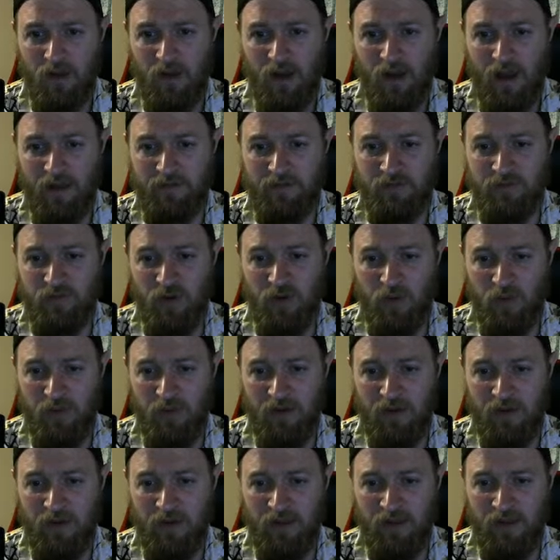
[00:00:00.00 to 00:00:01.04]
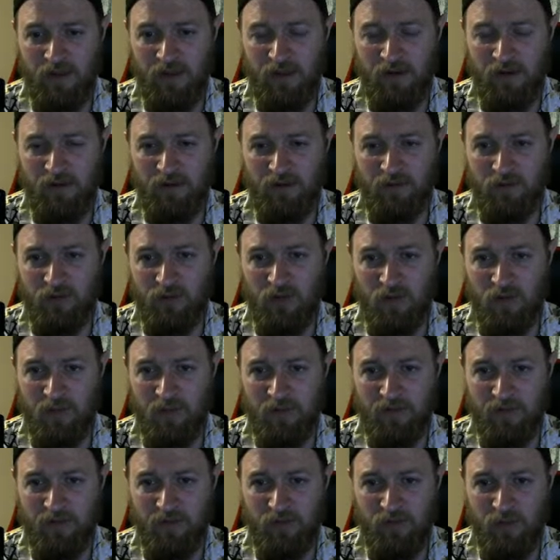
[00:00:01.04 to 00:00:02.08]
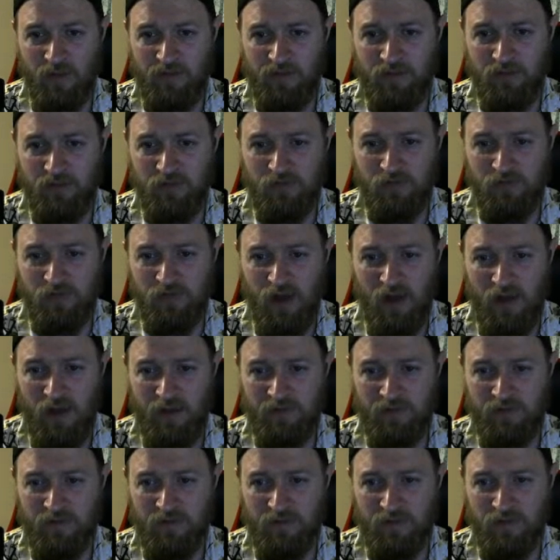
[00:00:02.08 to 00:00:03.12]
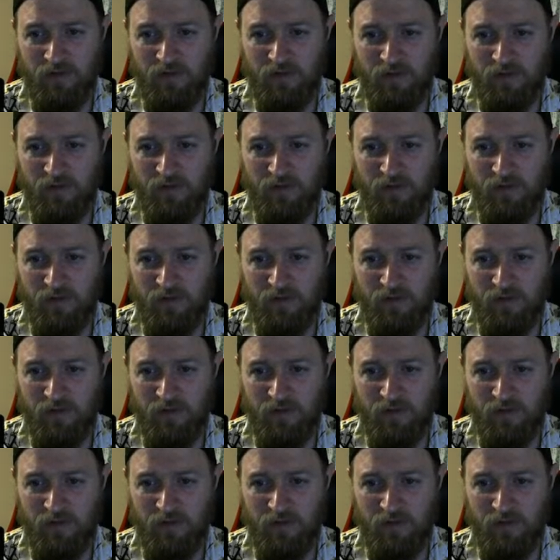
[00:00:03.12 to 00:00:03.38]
I don't need, so let me see, let's just,